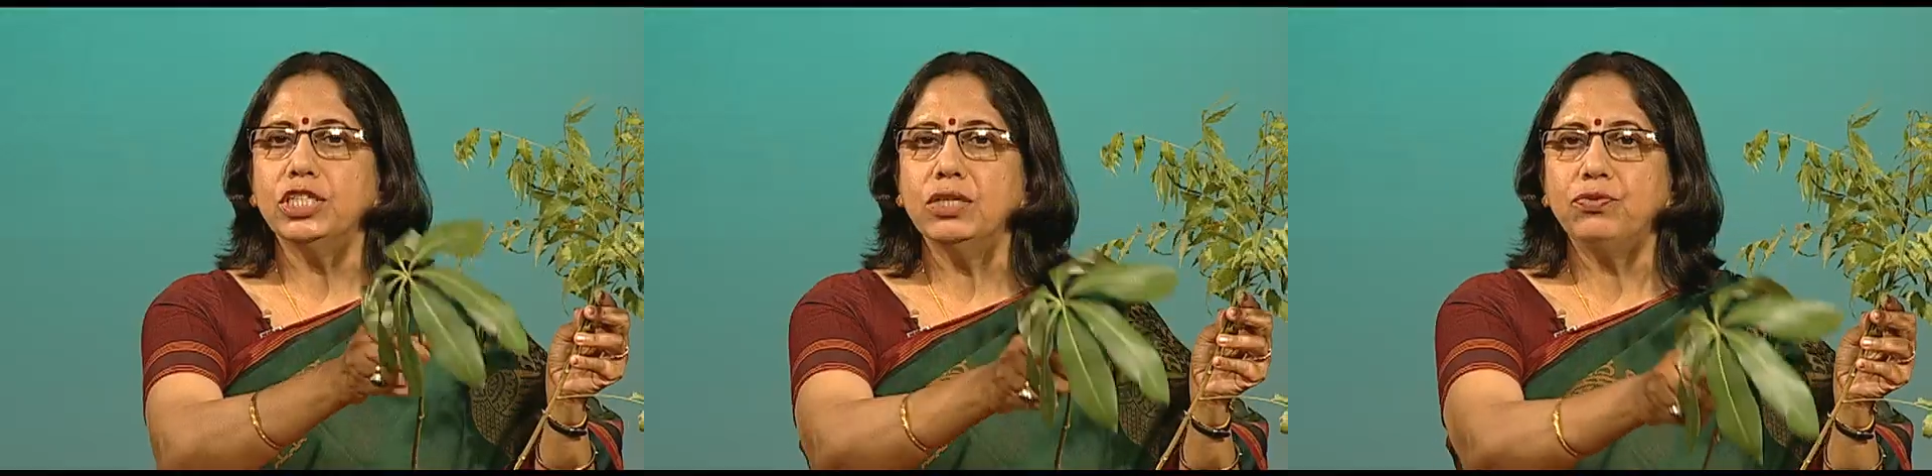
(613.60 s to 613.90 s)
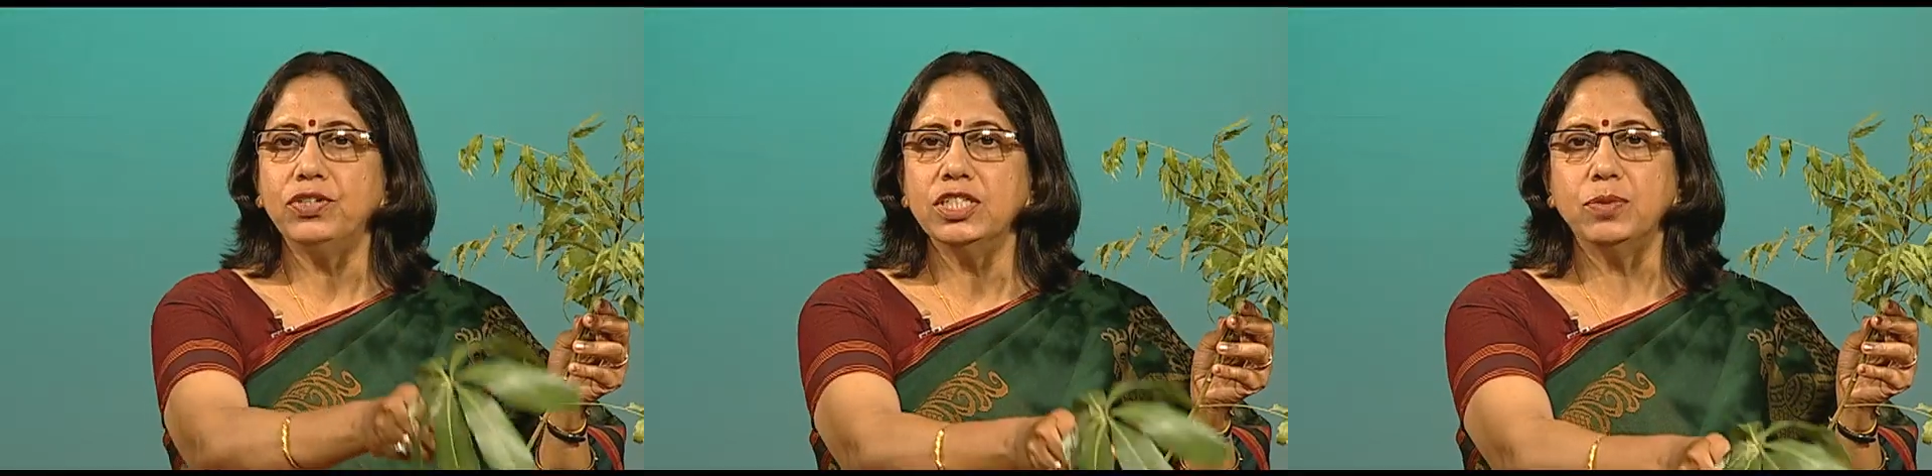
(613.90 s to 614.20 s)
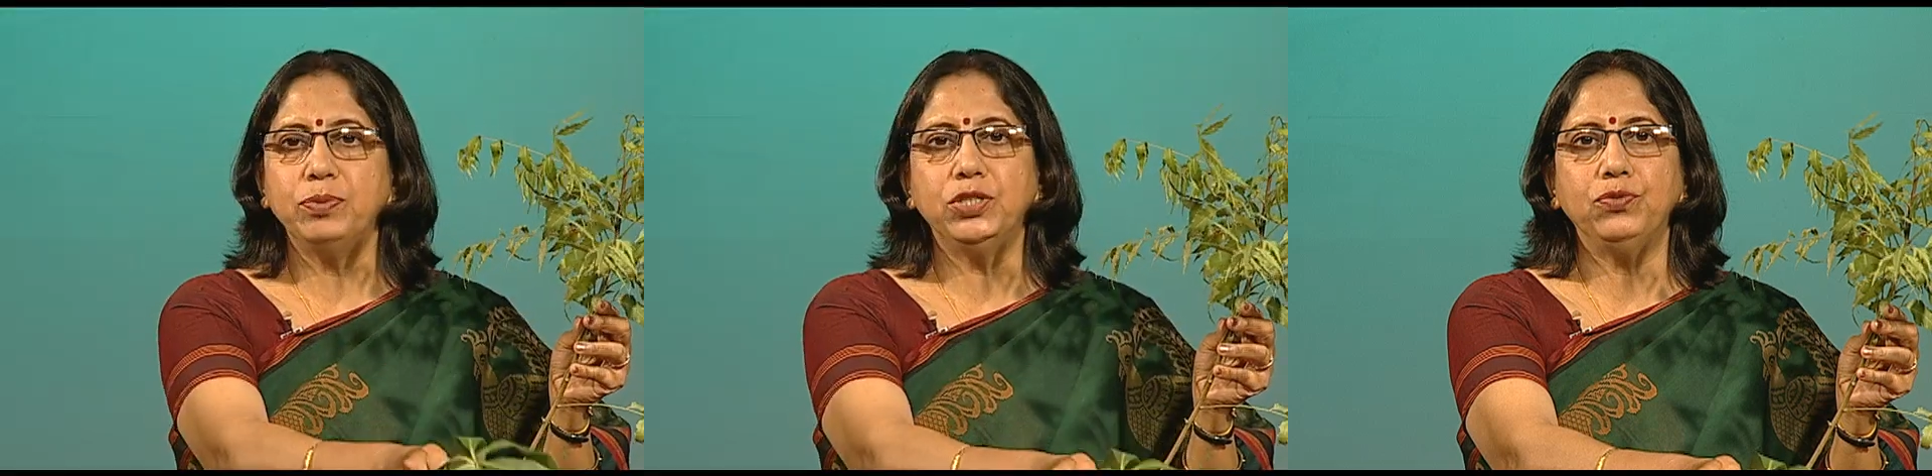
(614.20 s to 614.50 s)
difference
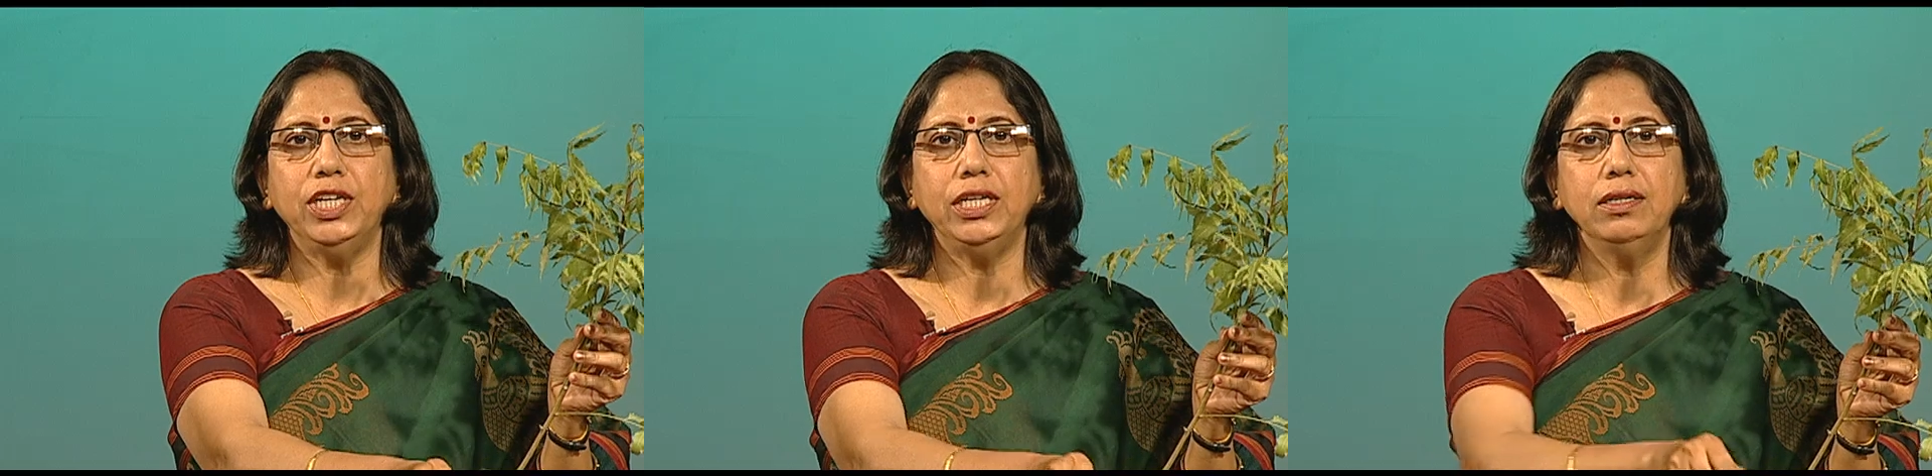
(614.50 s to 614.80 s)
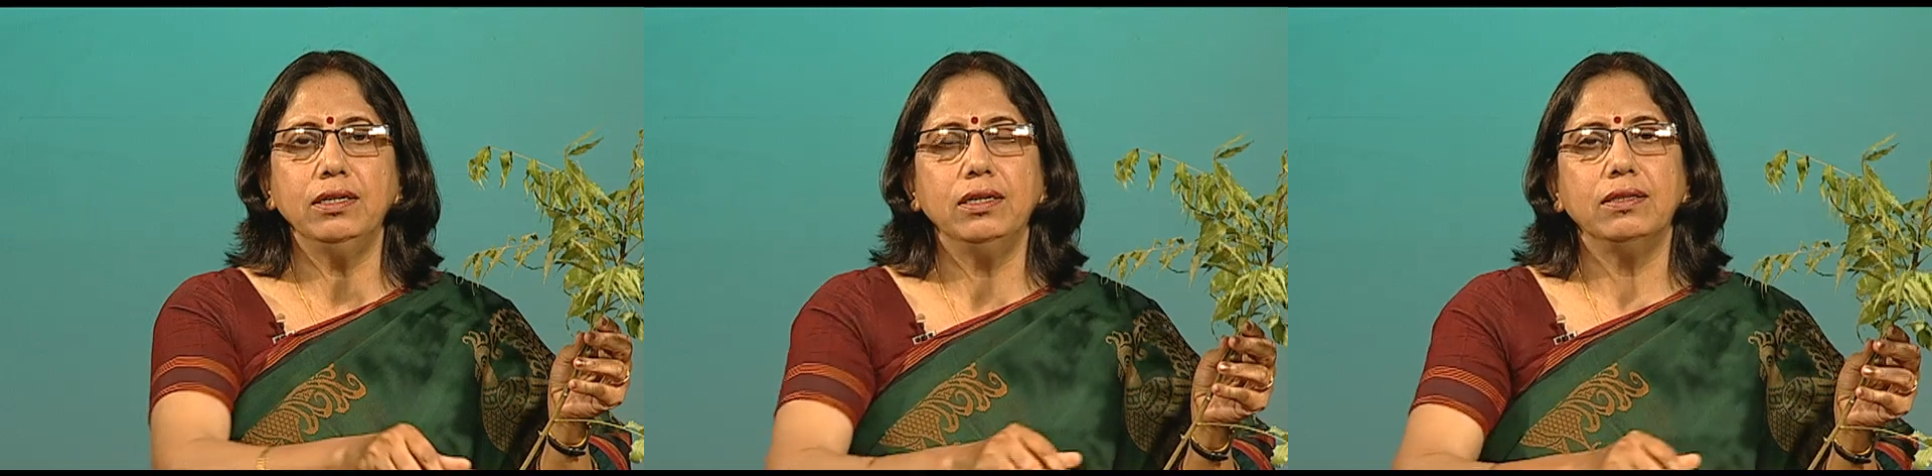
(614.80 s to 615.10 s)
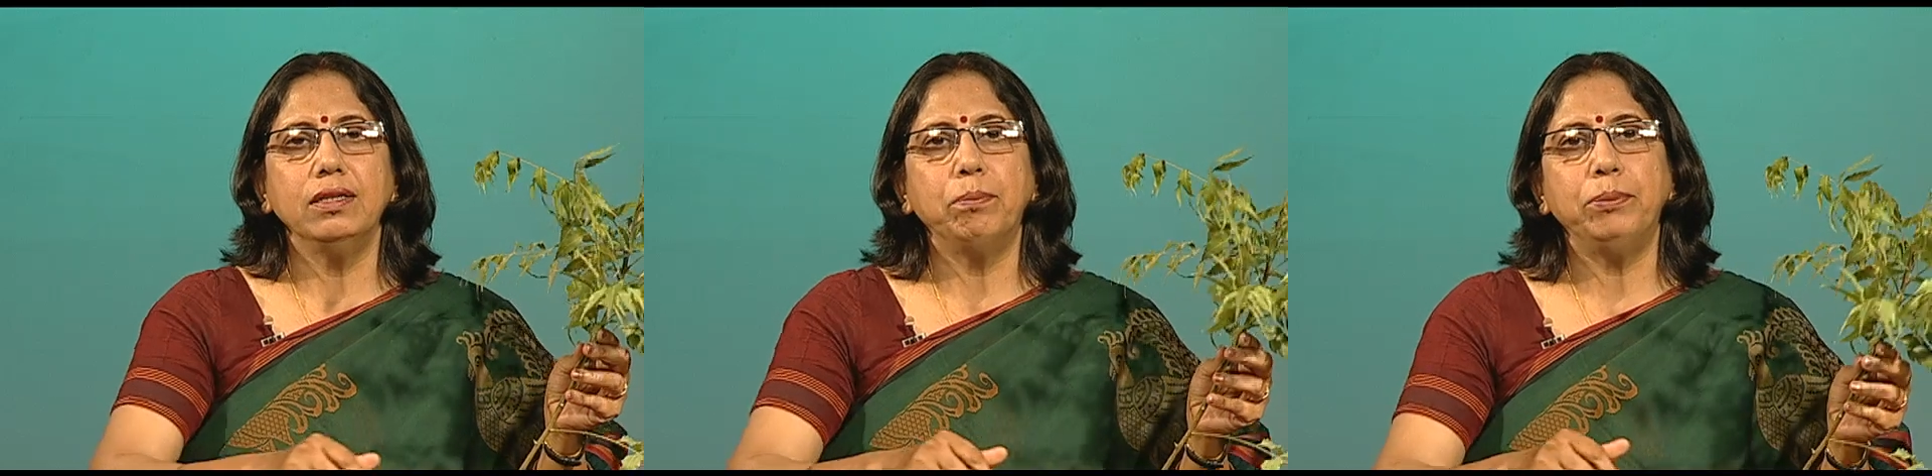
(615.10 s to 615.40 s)
between the